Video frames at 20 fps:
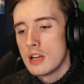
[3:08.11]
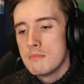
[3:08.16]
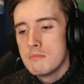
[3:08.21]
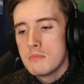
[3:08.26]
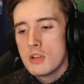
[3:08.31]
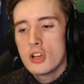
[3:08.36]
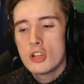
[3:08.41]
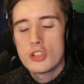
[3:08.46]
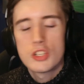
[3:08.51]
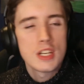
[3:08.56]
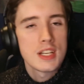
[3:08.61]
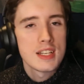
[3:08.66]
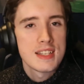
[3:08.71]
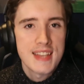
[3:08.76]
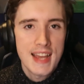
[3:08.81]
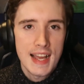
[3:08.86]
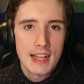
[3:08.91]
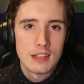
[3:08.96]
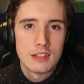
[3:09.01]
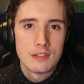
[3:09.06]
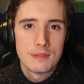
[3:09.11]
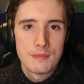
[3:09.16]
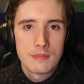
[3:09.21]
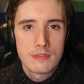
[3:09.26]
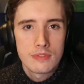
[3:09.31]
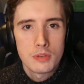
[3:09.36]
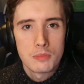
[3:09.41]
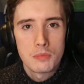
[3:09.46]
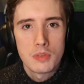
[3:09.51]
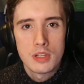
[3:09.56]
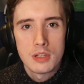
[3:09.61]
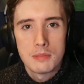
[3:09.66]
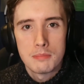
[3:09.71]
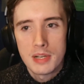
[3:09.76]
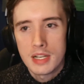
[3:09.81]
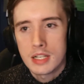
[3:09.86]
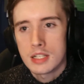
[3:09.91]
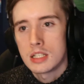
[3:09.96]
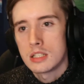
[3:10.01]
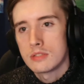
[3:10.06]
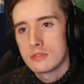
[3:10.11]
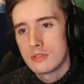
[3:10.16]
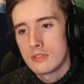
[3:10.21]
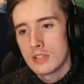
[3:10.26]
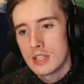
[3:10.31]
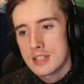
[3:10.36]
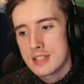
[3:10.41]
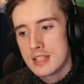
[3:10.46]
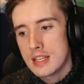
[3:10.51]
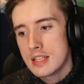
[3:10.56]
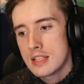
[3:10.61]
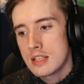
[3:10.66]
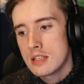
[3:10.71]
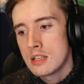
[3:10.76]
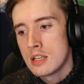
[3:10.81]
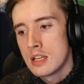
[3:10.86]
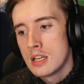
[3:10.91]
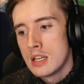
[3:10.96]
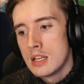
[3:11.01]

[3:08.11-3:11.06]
emerging talent from the back half of last season.